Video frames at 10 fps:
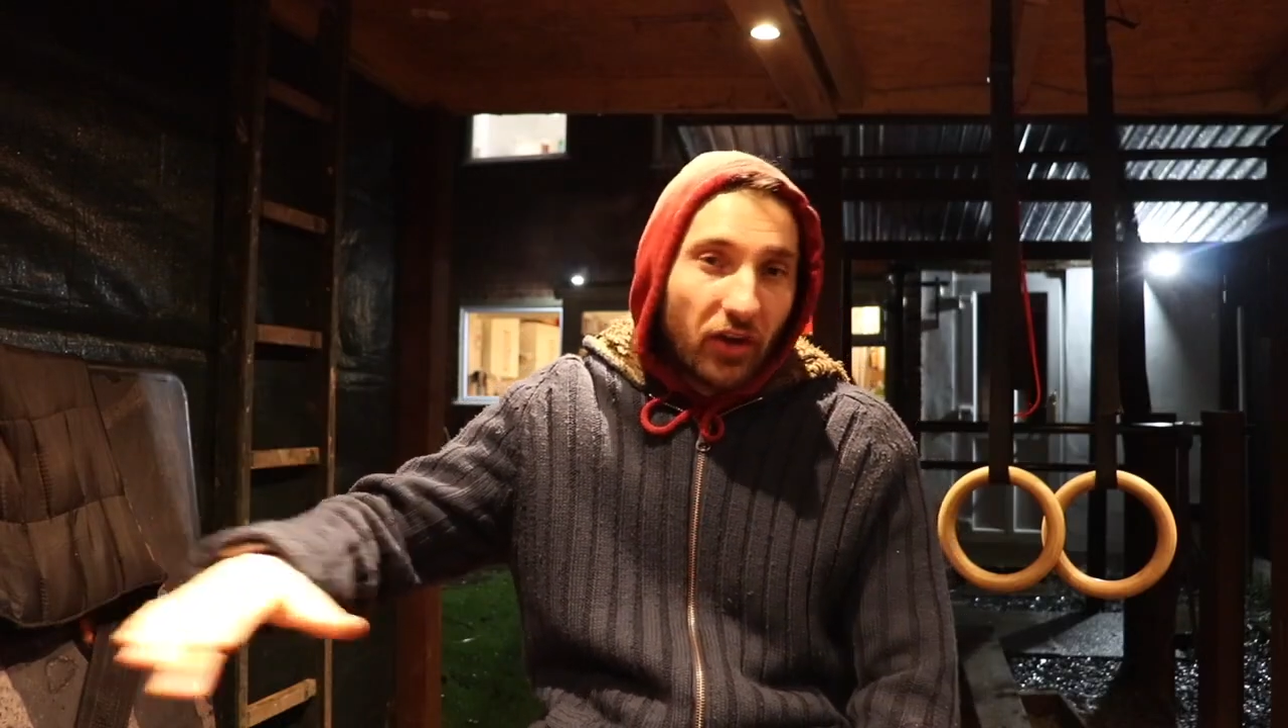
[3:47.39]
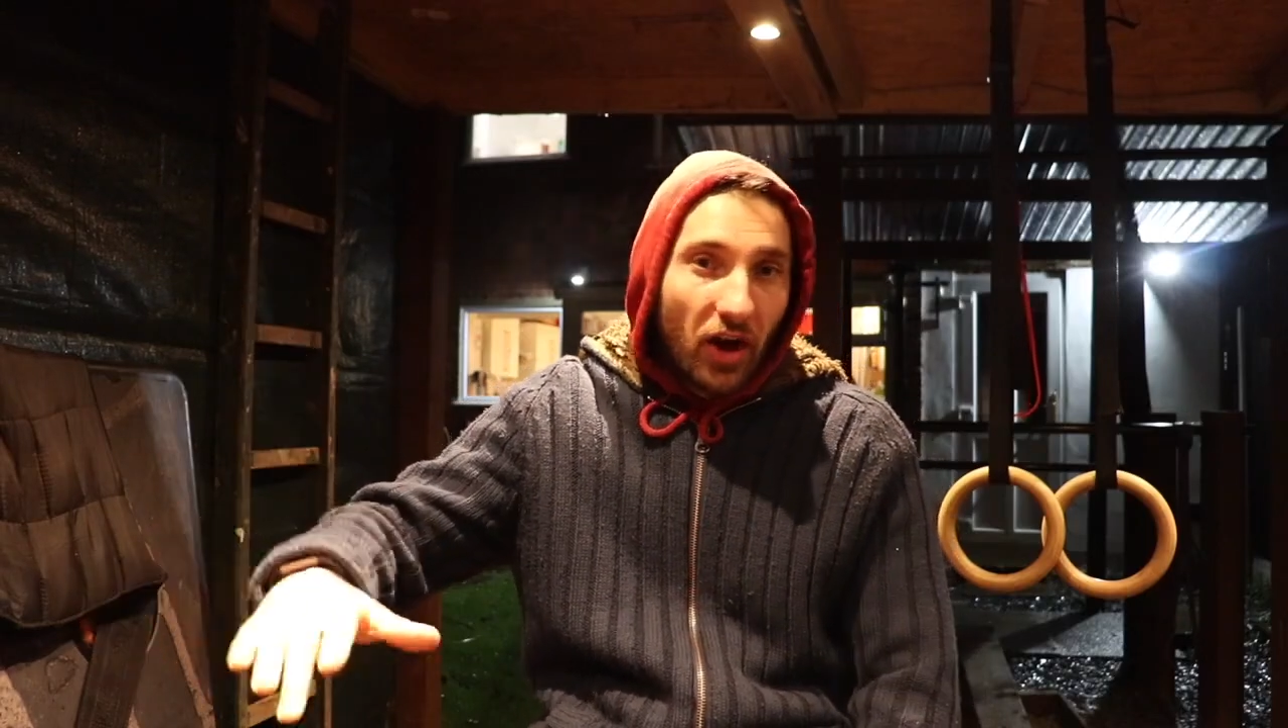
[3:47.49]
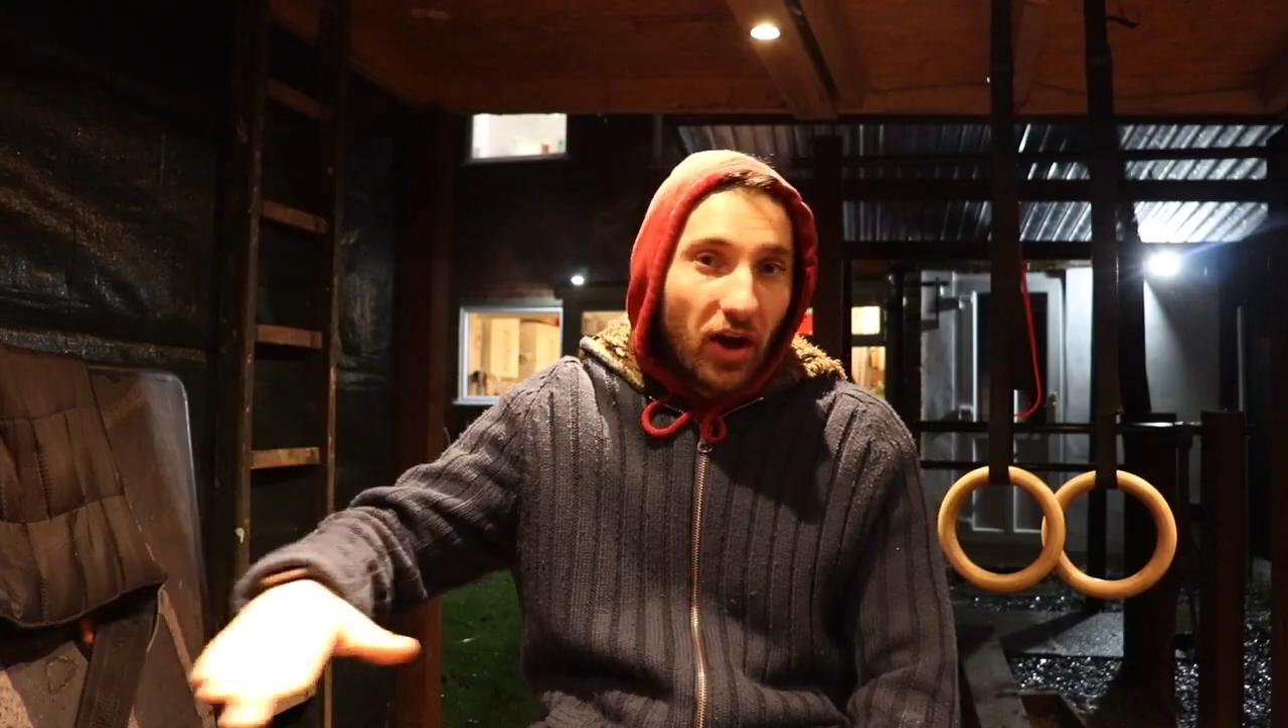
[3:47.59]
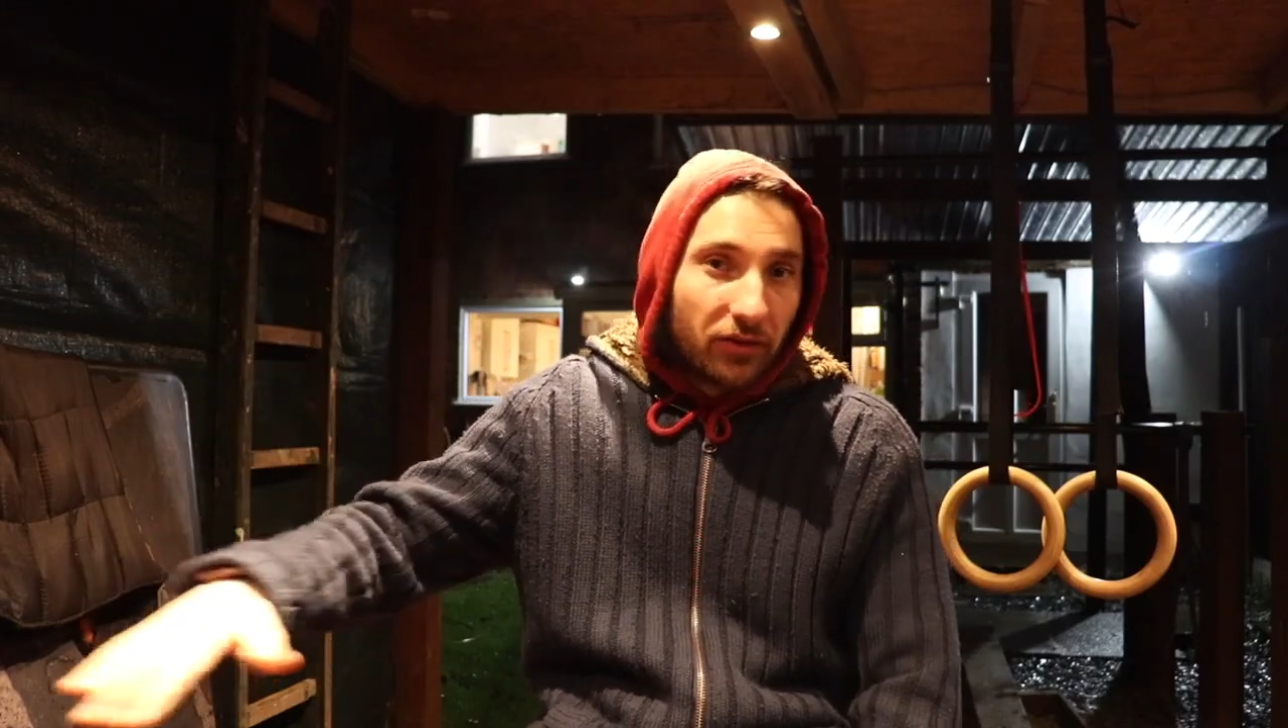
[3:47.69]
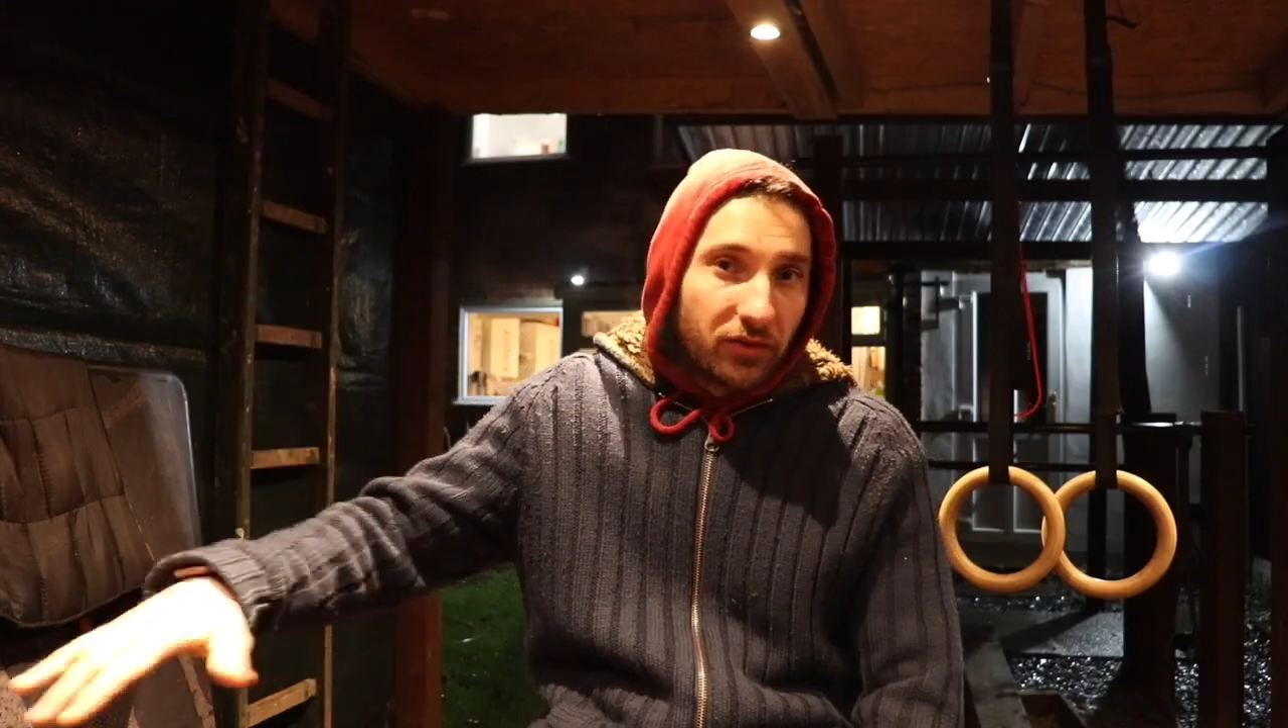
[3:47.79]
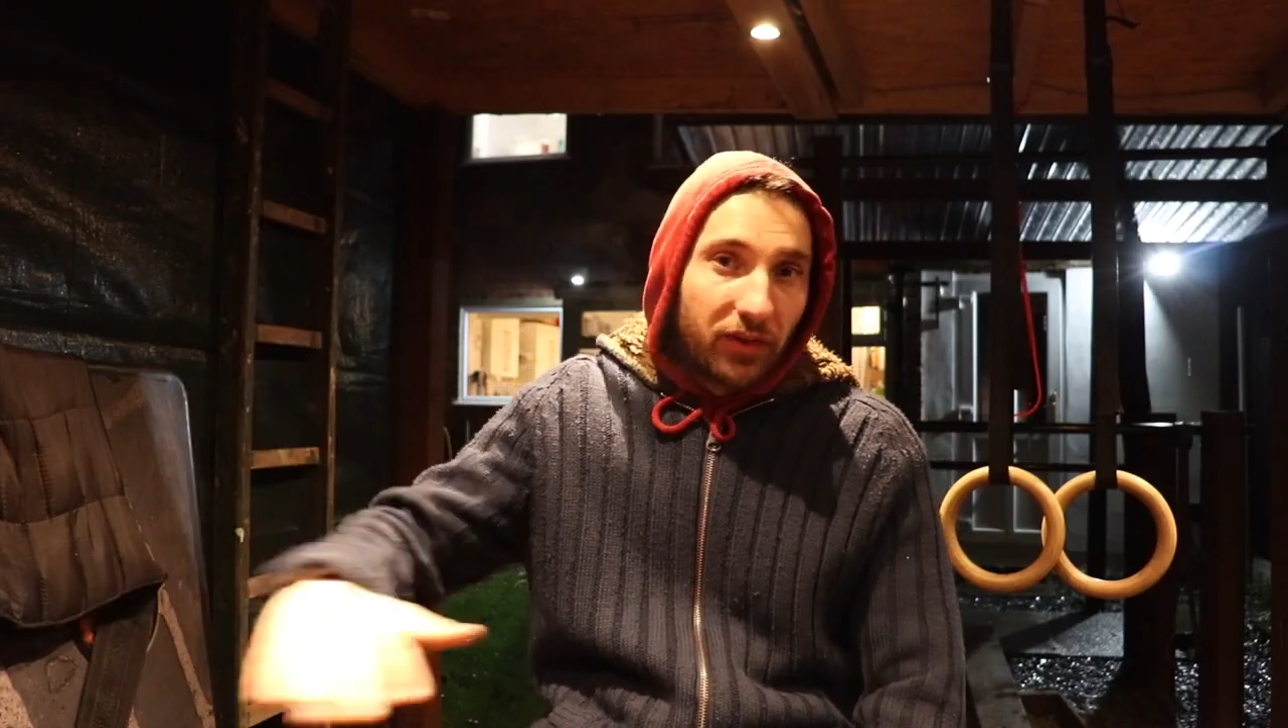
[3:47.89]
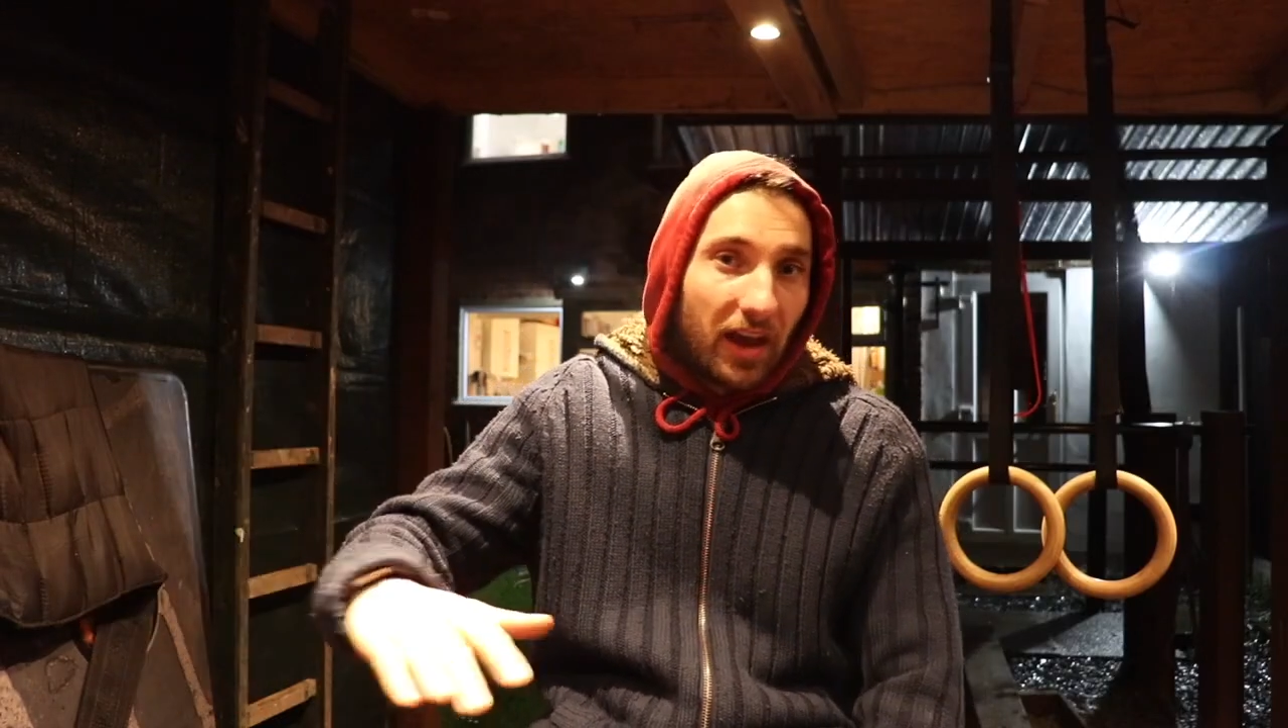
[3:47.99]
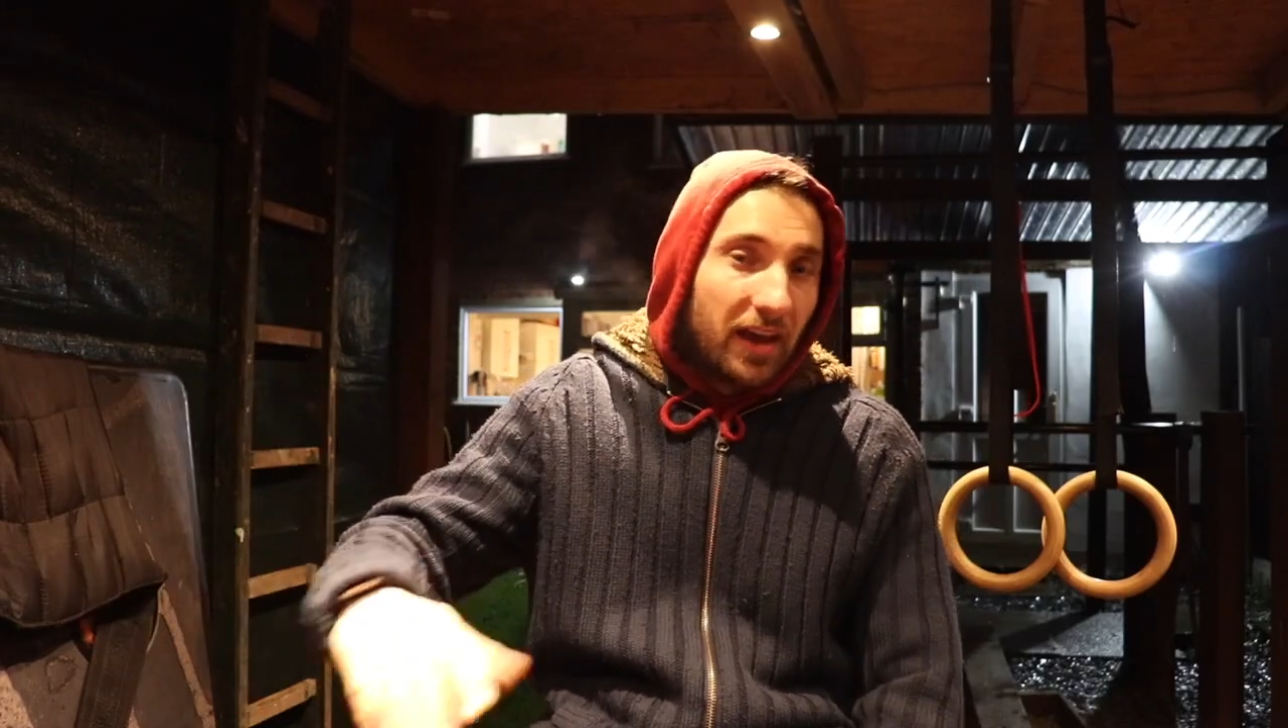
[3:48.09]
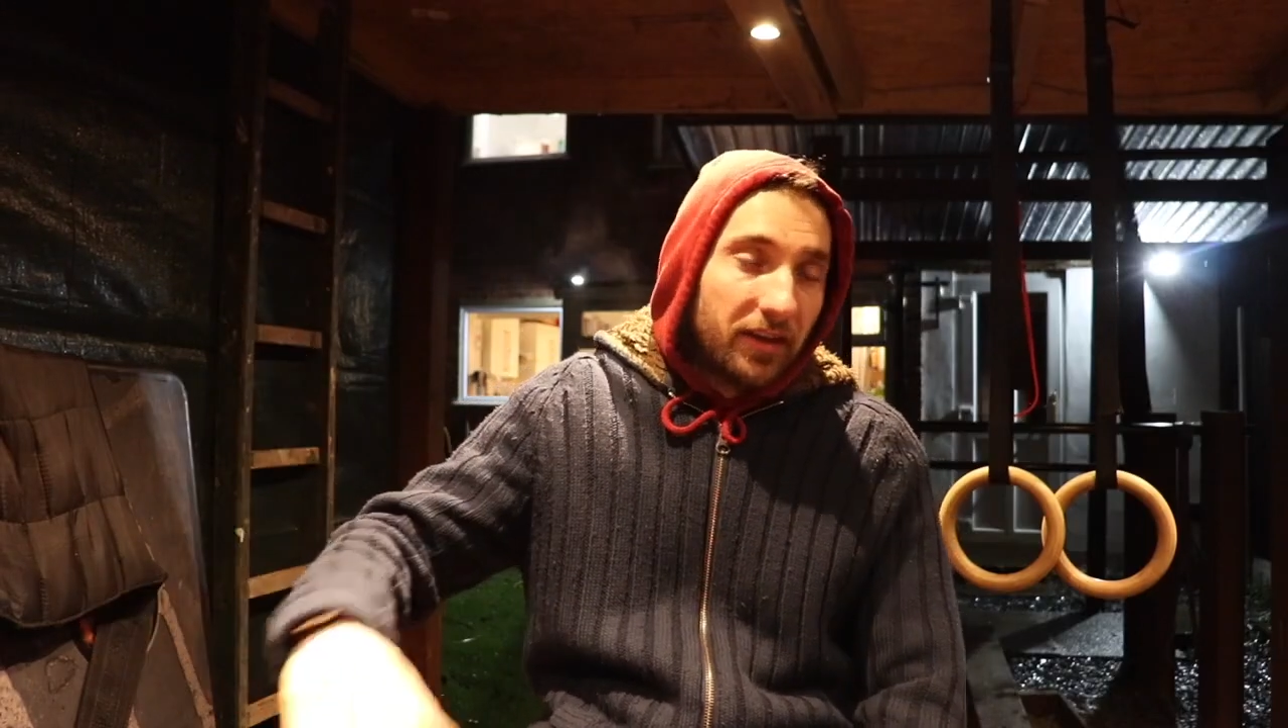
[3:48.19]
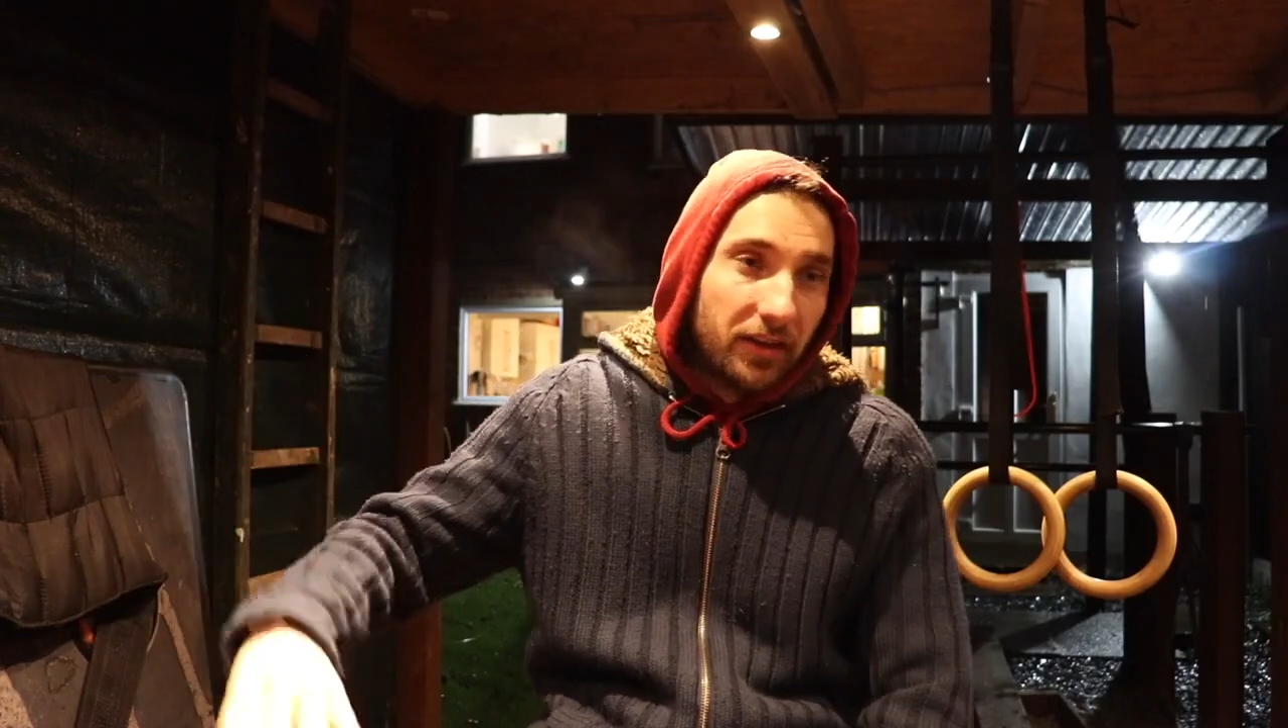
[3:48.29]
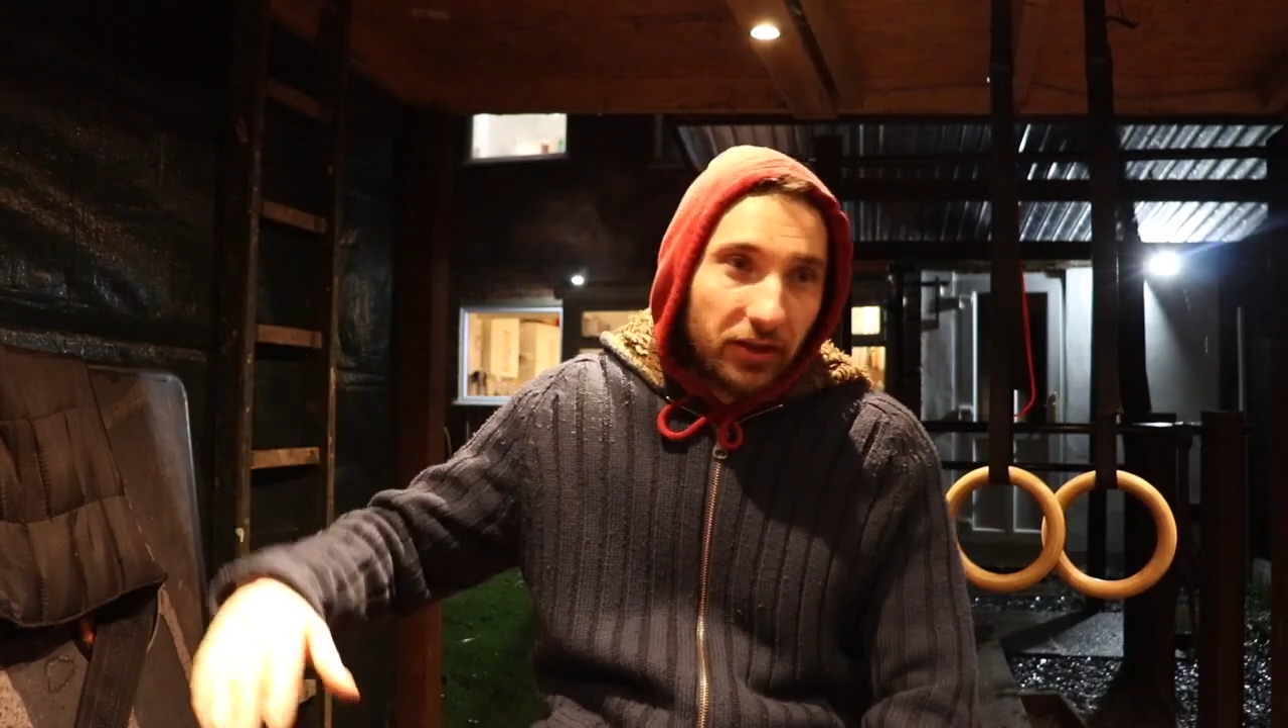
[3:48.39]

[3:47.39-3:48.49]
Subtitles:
half's flat.